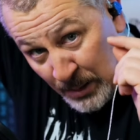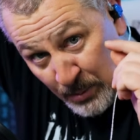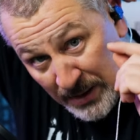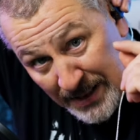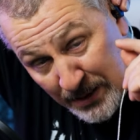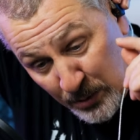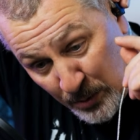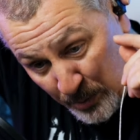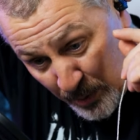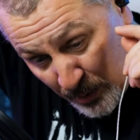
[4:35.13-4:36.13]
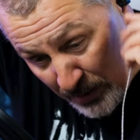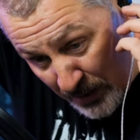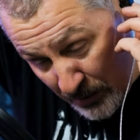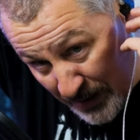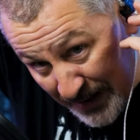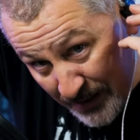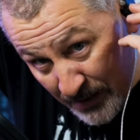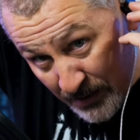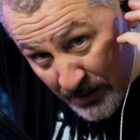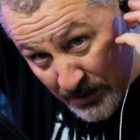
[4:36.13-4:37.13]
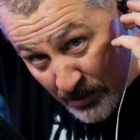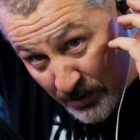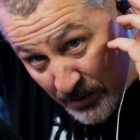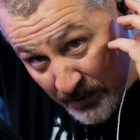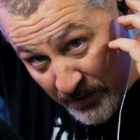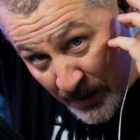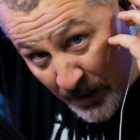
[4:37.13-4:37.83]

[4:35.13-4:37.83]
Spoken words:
but then you pull your ear sort of